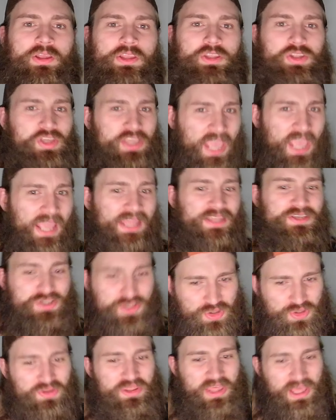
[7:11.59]
You can't
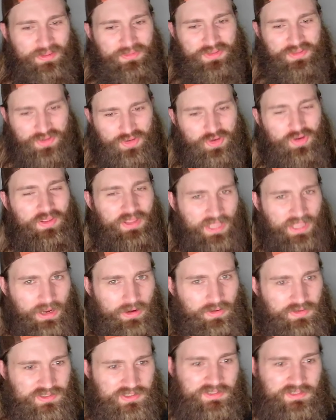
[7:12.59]
do that with a girl like
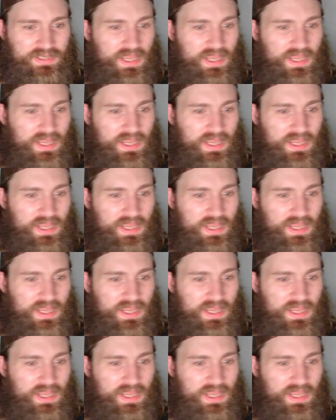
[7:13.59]
Harrison.